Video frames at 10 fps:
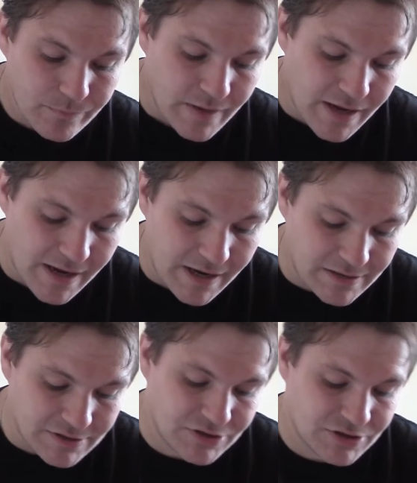
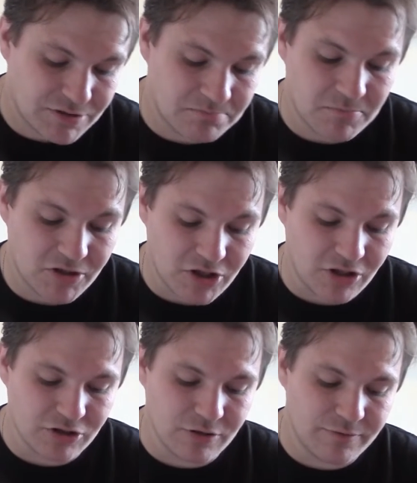Has a
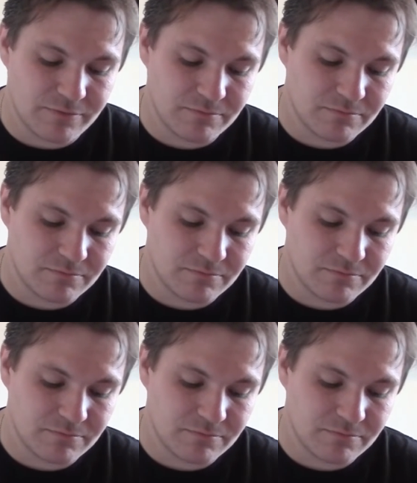charge glove,